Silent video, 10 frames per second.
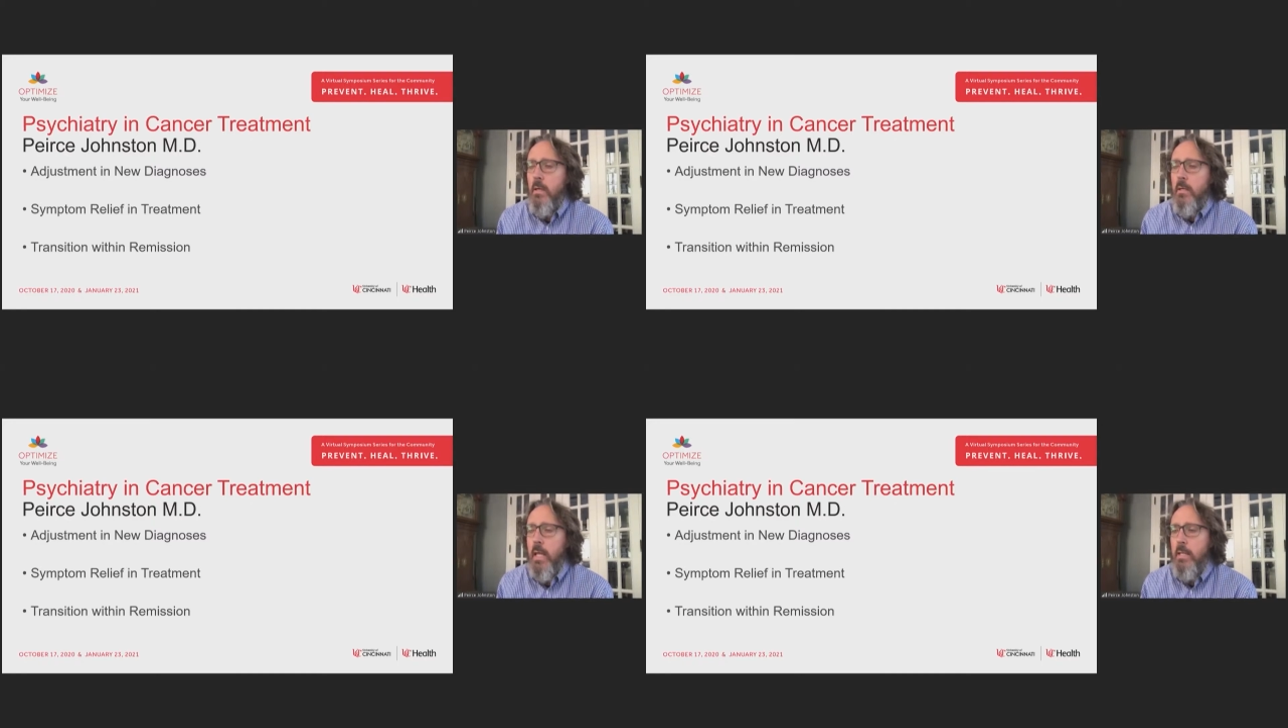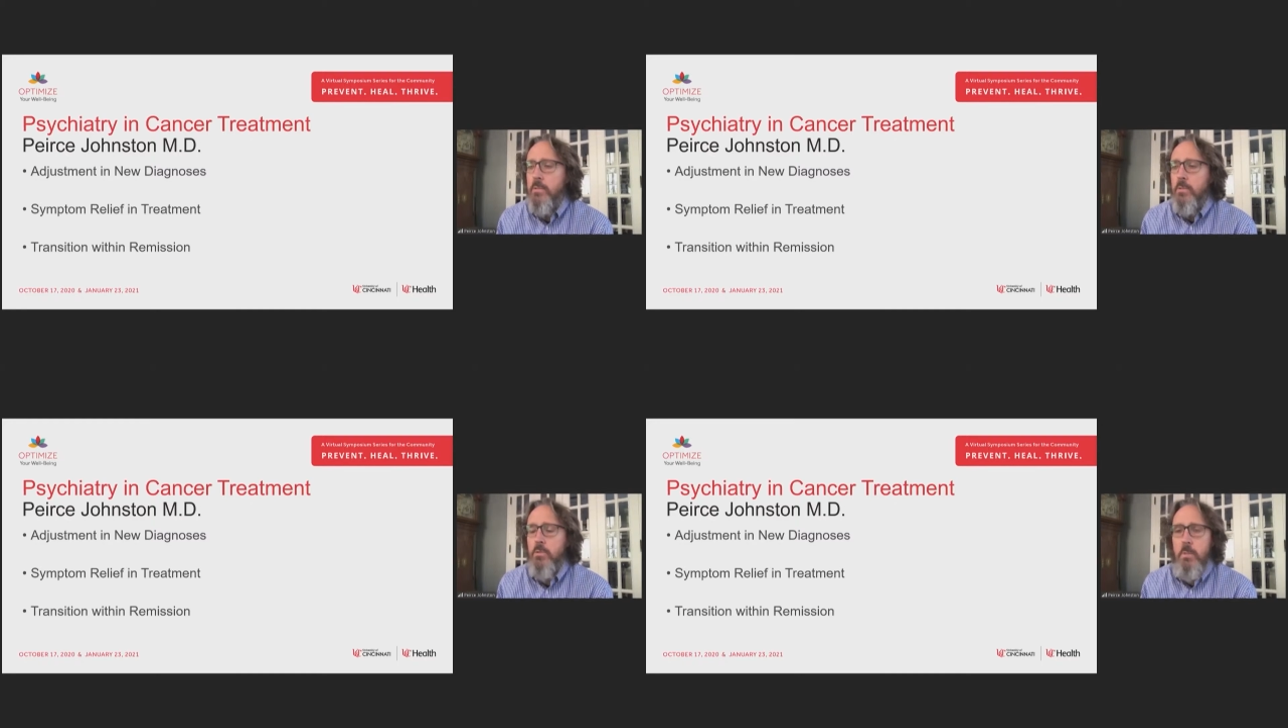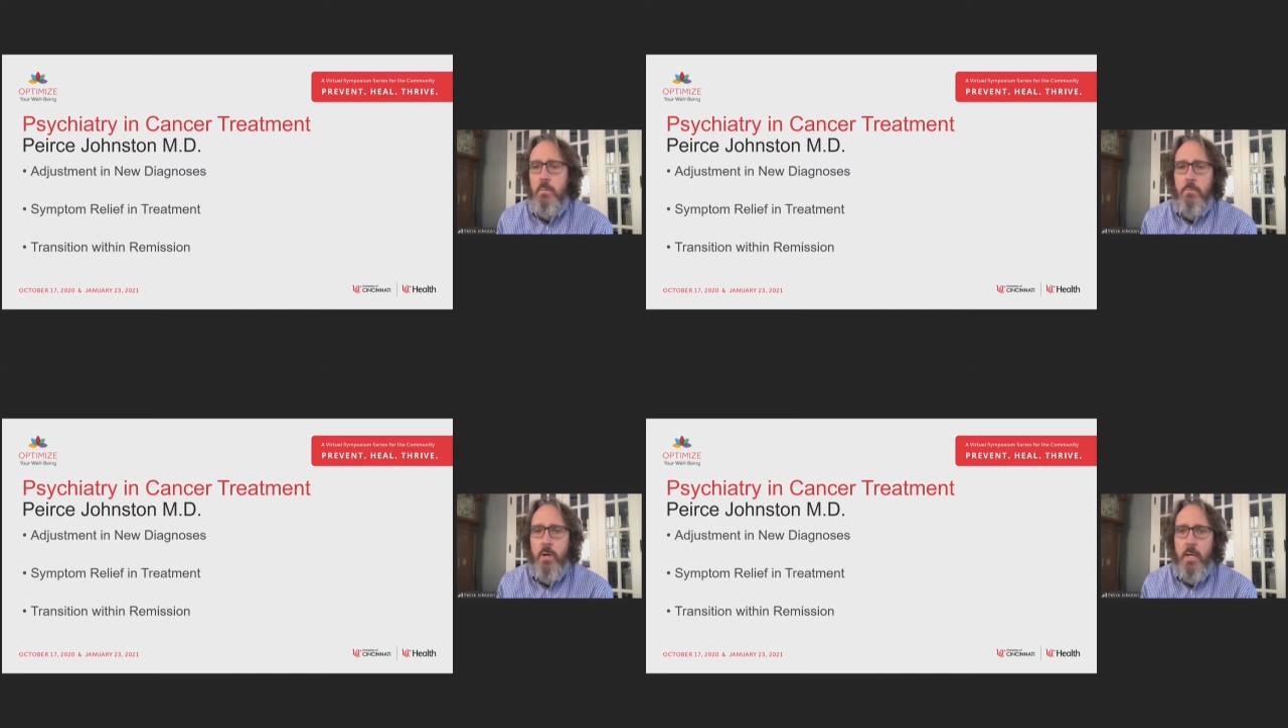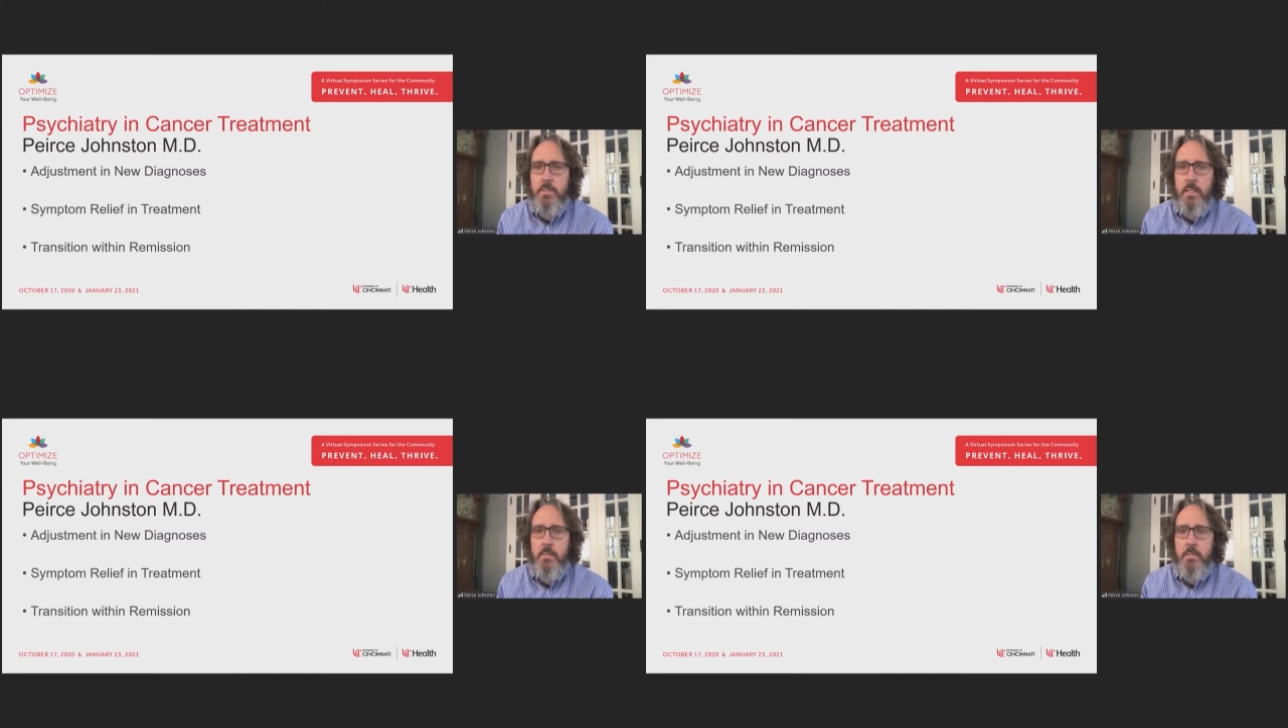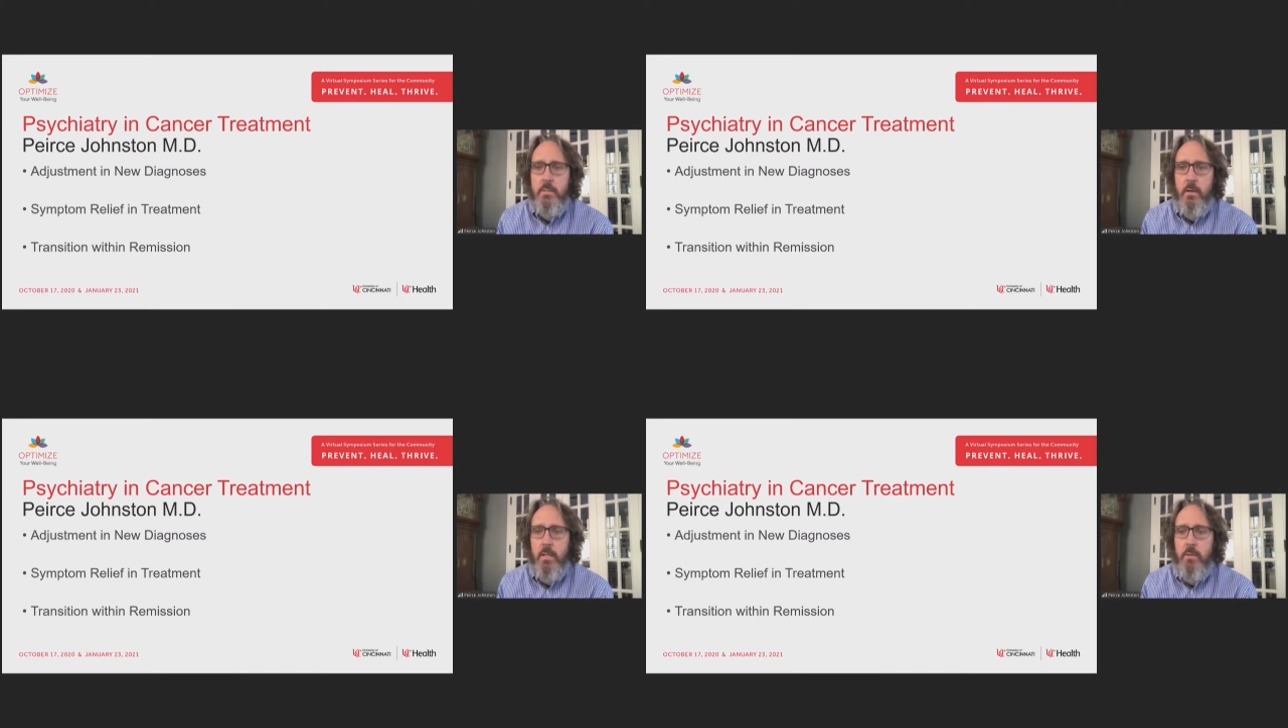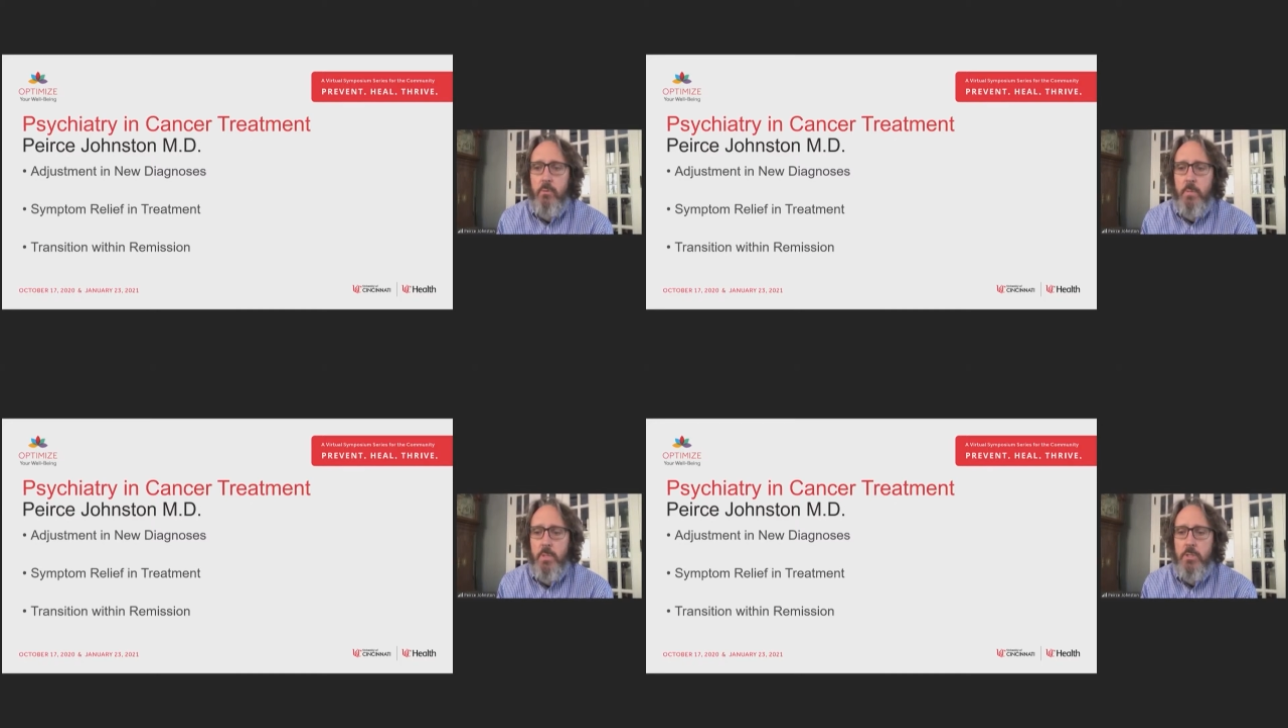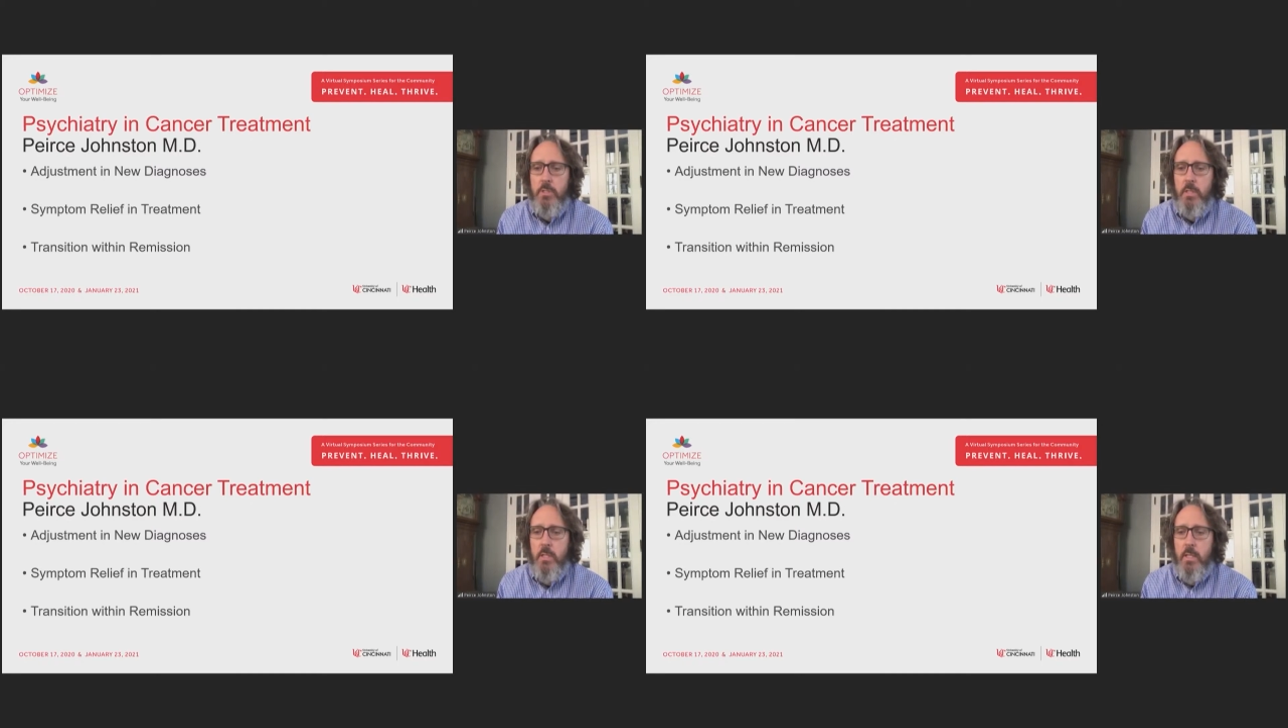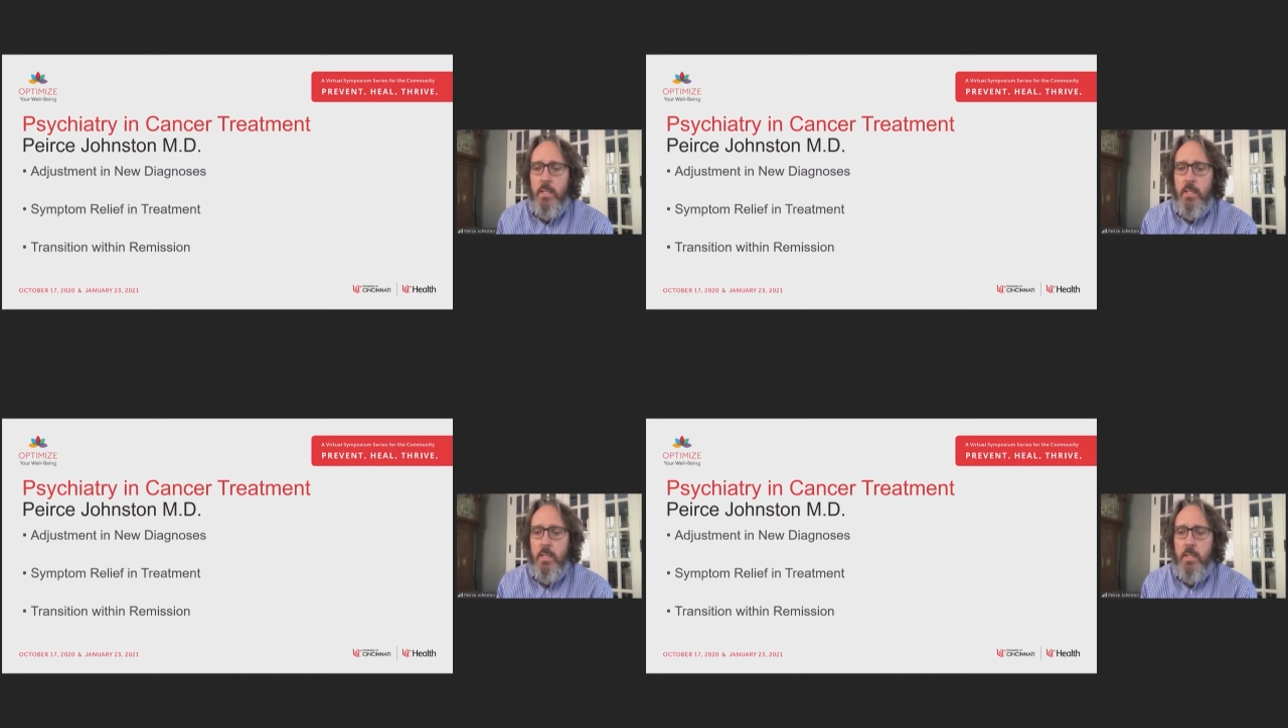cancer treatment process and are in remission.